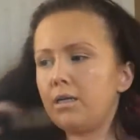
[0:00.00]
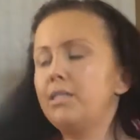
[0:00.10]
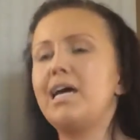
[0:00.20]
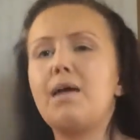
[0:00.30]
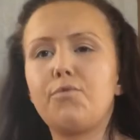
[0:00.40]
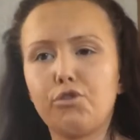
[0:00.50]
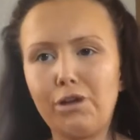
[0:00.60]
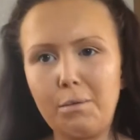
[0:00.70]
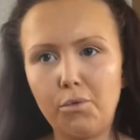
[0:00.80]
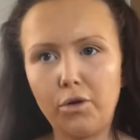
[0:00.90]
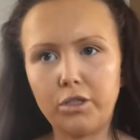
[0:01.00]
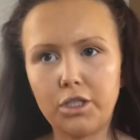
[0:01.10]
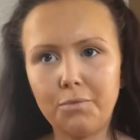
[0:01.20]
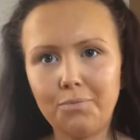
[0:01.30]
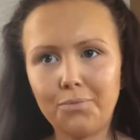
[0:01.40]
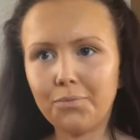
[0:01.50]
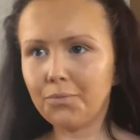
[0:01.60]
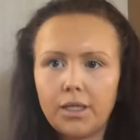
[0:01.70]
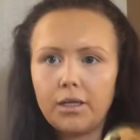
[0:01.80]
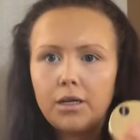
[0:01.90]
time for cream bronzer.
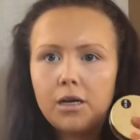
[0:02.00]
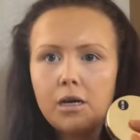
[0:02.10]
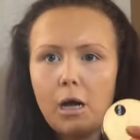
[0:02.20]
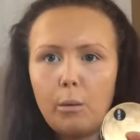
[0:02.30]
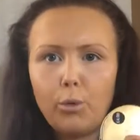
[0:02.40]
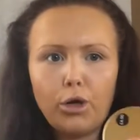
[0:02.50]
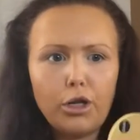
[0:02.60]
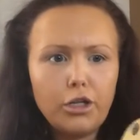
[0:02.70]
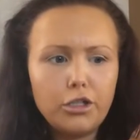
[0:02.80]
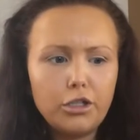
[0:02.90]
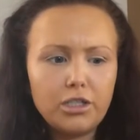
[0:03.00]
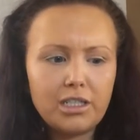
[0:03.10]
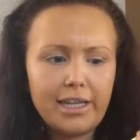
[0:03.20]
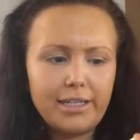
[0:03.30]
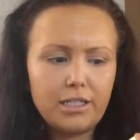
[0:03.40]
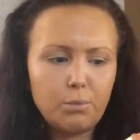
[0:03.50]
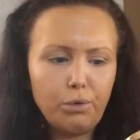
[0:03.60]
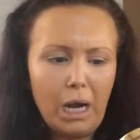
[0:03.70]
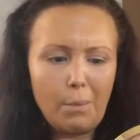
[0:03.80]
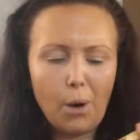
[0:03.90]
I'm going to use this
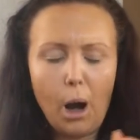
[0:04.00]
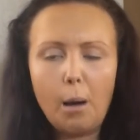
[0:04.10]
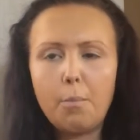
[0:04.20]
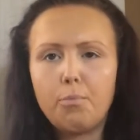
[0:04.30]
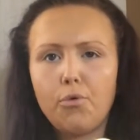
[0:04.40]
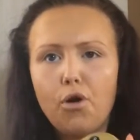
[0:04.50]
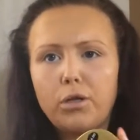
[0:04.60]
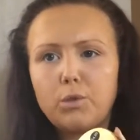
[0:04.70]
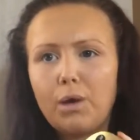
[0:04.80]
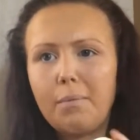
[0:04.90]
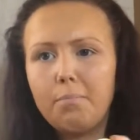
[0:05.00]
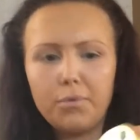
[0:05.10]
Primark Bronze Whip.